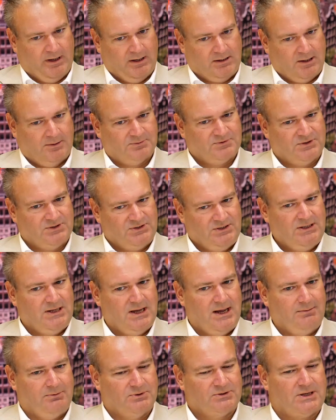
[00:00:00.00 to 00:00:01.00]
it comes to sea
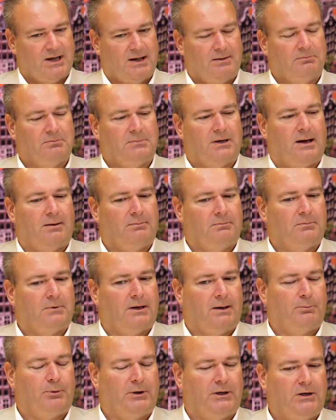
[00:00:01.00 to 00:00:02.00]
cables,
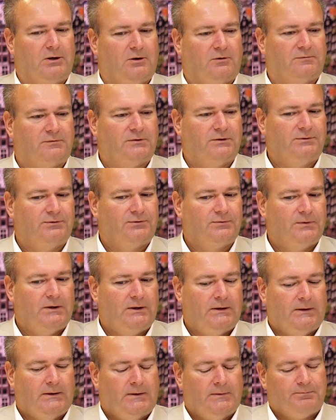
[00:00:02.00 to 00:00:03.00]
I'm pretty confident.
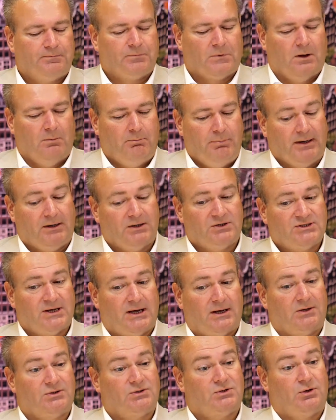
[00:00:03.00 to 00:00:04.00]
A bigger
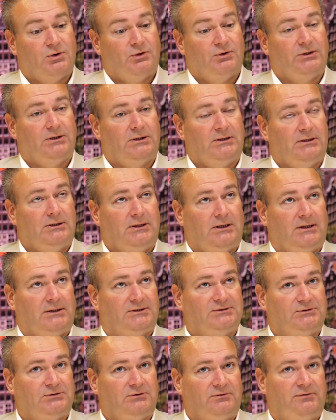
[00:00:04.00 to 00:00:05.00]
challenge currently
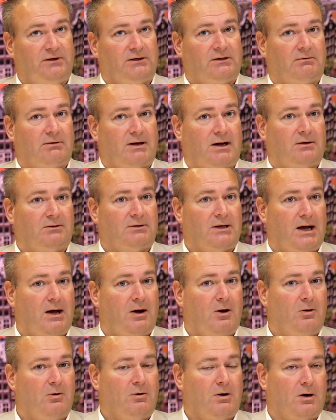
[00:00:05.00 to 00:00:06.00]
is to figure out
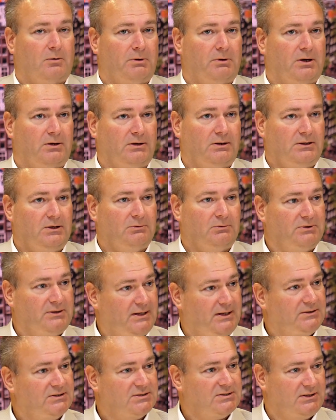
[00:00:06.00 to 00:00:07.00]
how are we going to deal with
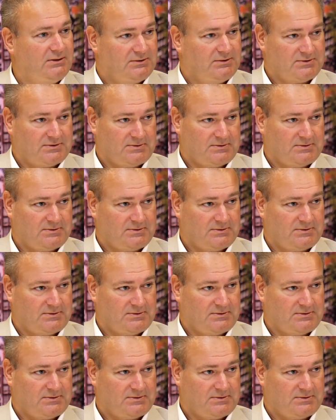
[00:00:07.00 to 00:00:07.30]
data centers.